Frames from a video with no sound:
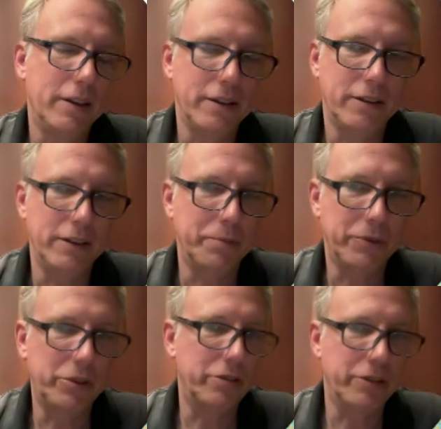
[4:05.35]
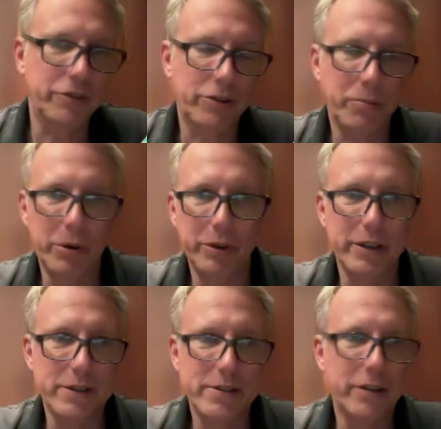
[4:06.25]
these mysterious
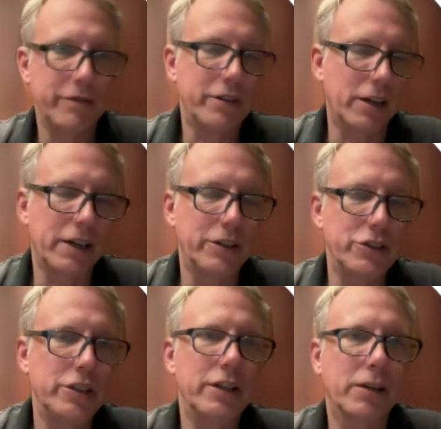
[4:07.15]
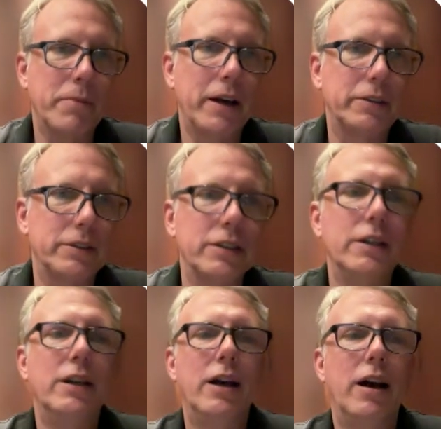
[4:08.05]
components of dark energy, dark matter,
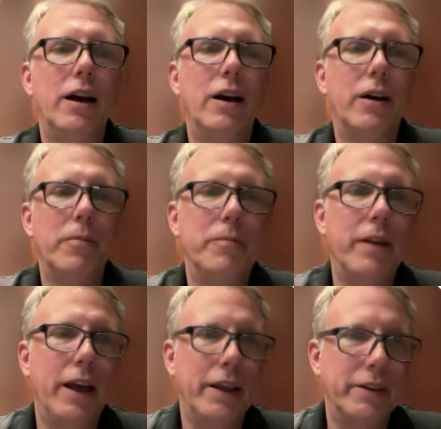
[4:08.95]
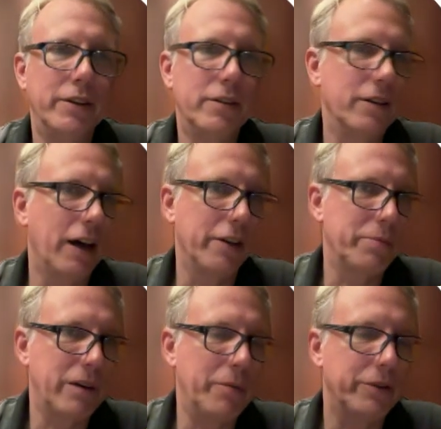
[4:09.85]
and other
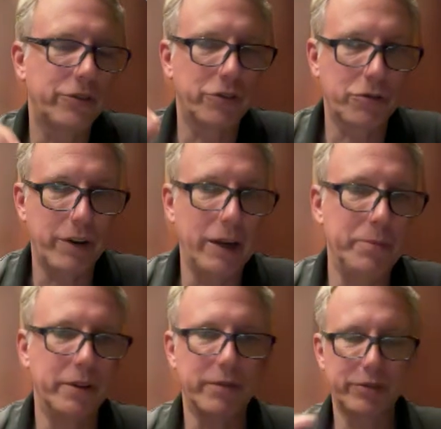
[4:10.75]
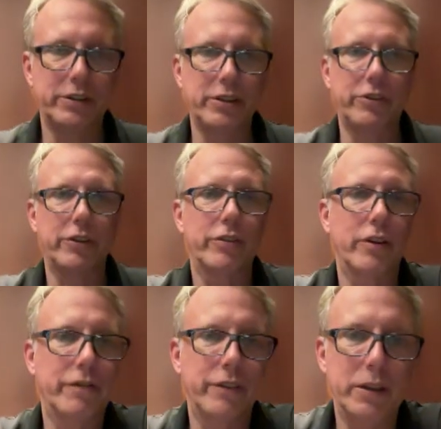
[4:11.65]
parameters describe the statistics
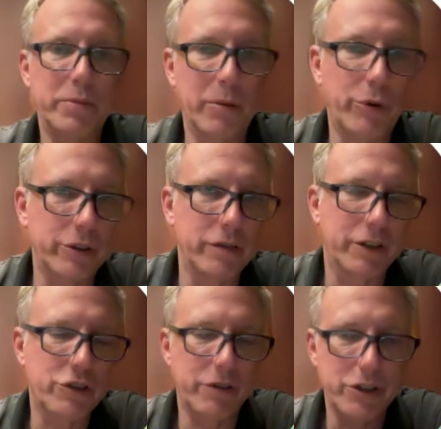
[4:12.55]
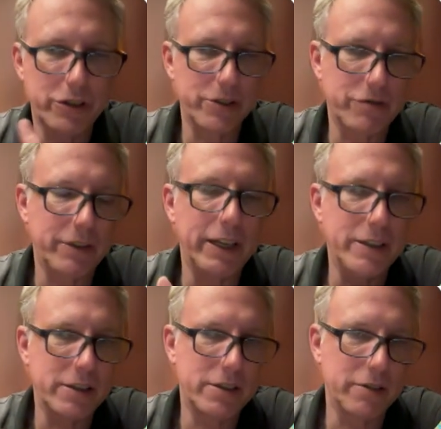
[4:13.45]
of the primordial fluctuations
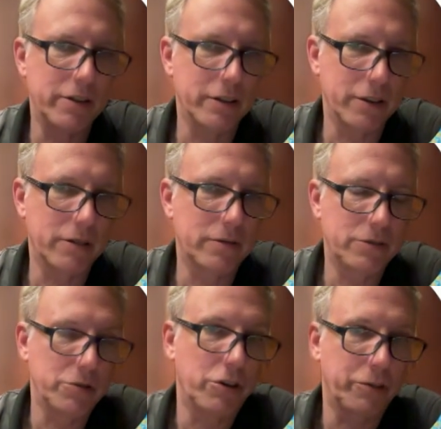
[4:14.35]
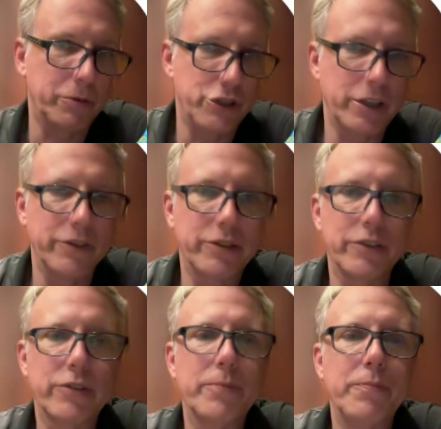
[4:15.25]
related to cosmogenesis.